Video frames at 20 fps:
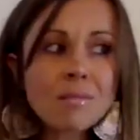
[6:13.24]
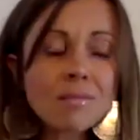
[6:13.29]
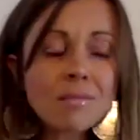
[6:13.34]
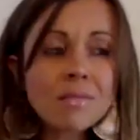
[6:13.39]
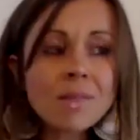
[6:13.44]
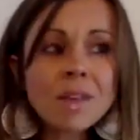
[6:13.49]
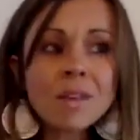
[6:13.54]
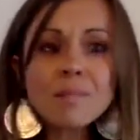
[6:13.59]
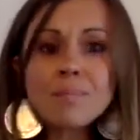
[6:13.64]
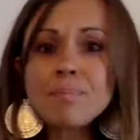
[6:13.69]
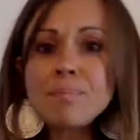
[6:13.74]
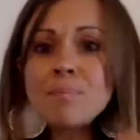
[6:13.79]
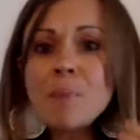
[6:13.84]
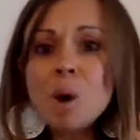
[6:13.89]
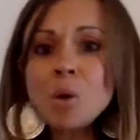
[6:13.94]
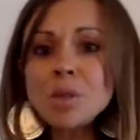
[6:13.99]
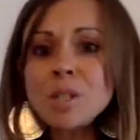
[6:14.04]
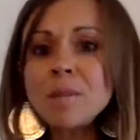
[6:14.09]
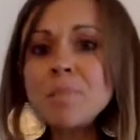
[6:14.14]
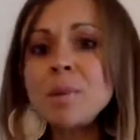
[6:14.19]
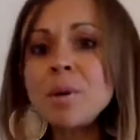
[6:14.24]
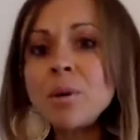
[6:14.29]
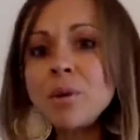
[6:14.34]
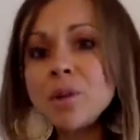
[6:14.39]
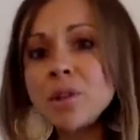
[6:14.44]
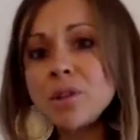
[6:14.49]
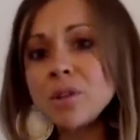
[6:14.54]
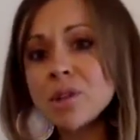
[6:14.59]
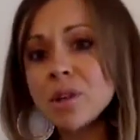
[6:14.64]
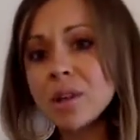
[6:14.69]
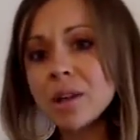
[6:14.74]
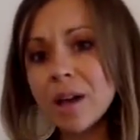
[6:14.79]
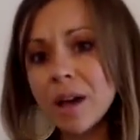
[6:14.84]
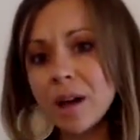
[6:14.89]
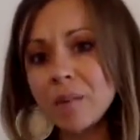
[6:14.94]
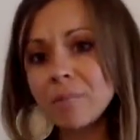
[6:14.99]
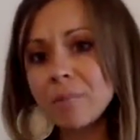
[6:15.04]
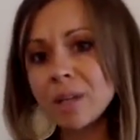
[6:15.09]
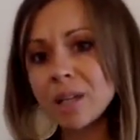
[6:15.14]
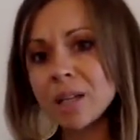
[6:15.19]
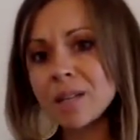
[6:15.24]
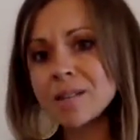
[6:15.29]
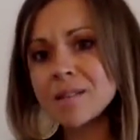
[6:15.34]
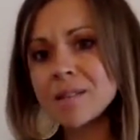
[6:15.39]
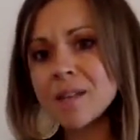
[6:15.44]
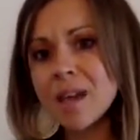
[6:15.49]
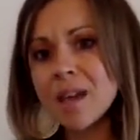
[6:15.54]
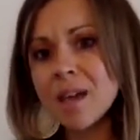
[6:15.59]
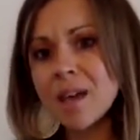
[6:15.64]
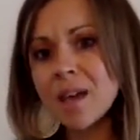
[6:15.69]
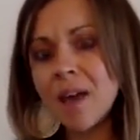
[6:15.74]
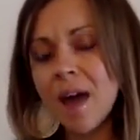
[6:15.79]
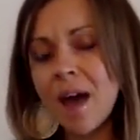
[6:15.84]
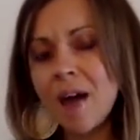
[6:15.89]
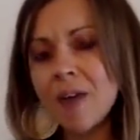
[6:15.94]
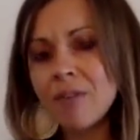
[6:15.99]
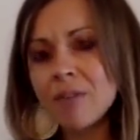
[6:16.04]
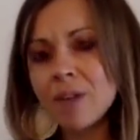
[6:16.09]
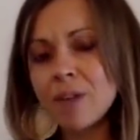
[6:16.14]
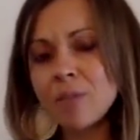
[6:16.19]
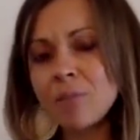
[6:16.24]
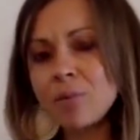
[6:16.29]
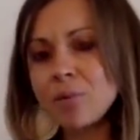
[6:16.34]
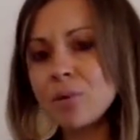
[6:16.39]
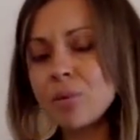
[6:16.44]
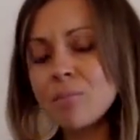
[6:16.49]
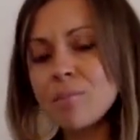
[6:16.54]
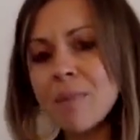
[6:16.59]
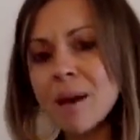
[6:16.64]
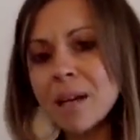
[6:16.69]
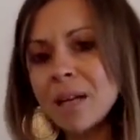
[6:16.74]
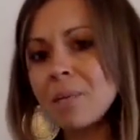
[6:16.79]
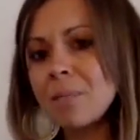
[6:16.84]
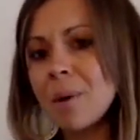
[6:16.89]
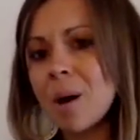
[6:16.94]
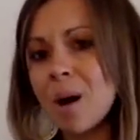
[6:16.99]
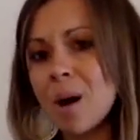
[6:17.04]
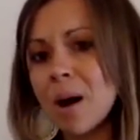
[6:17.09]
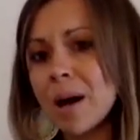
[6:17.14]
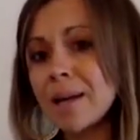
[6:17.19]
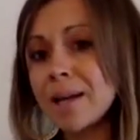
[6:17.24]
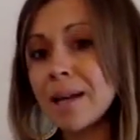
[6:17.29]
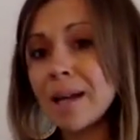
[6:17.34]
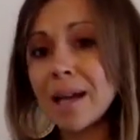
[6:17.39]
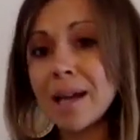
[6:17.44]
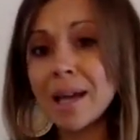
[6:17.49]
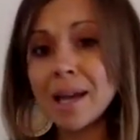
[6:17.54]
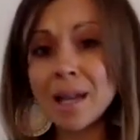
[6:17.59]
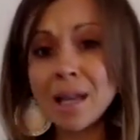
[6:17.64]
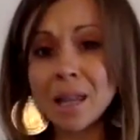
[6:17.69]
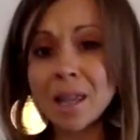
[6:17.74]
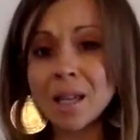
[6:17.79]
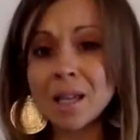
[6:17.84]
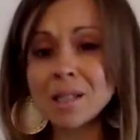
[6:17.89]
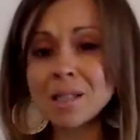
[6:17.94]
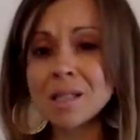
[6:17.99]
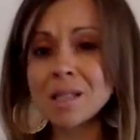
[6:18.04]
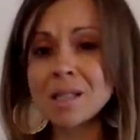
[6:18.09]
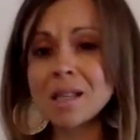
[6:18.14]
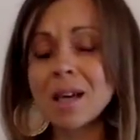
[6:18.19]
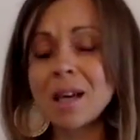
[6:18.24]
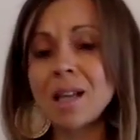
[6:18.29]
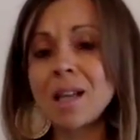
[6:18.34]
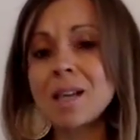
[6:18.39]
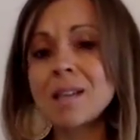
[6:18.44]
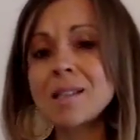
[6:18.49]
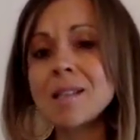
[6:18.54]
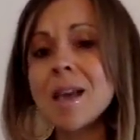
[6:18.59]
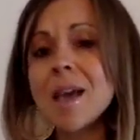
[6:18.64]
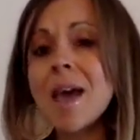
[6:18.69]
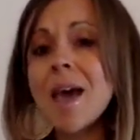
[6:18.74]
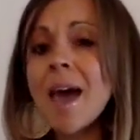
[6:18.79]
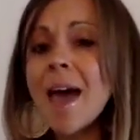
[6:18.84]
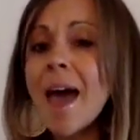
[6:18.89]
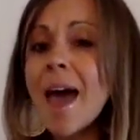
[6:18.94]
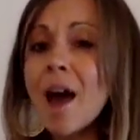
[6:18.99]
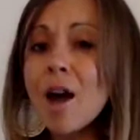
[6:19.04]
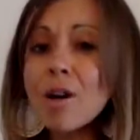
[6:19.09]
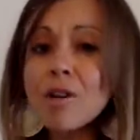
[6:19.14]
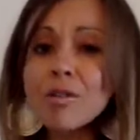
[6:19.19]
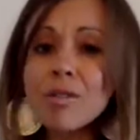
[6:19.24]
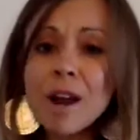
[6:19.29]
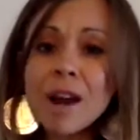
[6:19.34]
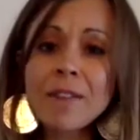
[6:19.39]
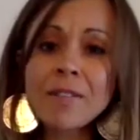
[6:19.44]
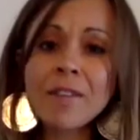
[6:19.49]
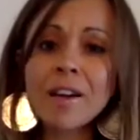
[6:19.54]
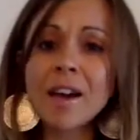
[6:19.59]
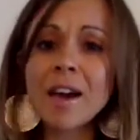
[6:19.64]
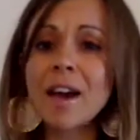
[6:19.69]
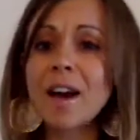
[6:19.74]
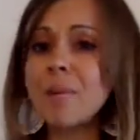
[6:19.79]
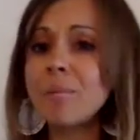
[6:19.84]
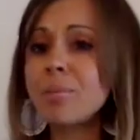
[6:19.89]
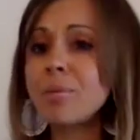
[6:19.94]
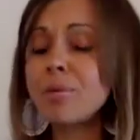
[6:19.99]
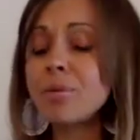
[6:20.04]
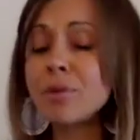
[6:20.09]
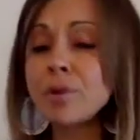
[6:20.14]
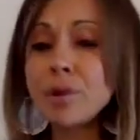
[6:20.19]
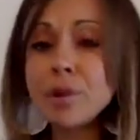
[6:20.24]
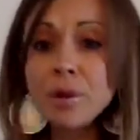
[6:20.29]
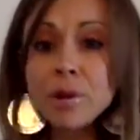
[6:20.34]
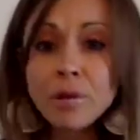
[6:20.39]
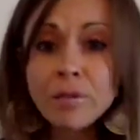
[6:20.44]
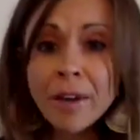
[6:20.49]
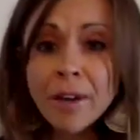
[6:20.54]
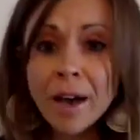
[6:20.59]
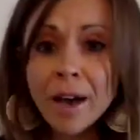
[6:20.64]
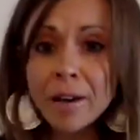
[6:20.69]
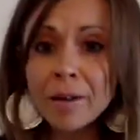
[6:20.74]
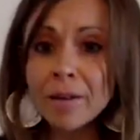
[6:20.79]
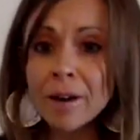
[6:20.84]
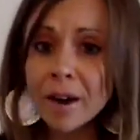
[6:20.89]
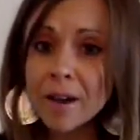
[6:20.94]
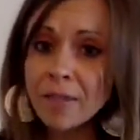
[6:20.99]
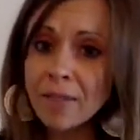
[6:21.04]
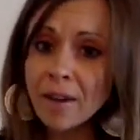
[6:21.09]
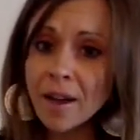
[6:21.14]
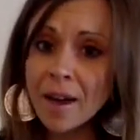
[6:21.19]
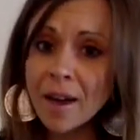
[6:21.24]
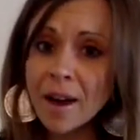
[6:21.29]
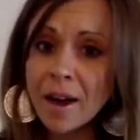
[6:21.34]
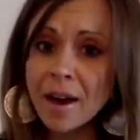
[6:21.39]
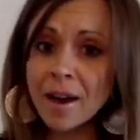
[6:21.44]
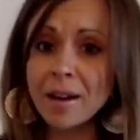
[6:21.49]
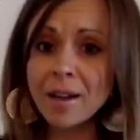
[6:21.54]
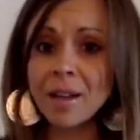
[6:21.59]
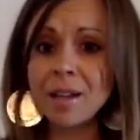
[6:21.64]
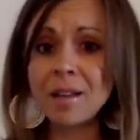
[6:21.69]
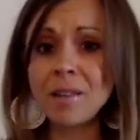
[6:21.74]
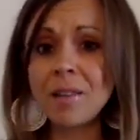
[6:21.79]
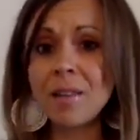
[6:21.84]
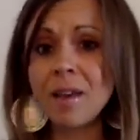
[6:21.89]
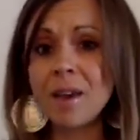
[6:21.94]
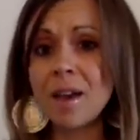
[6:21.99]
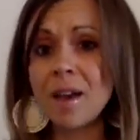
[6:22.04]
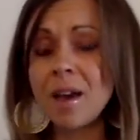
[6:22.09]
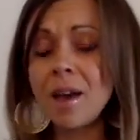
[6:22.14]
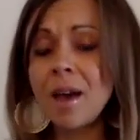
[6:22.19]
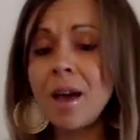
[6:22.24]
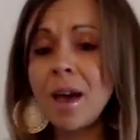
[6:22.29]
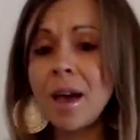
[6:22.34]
They're multi-billion-dollar companies. They can put money behind anything to tell us how great they are, prove how great they are in their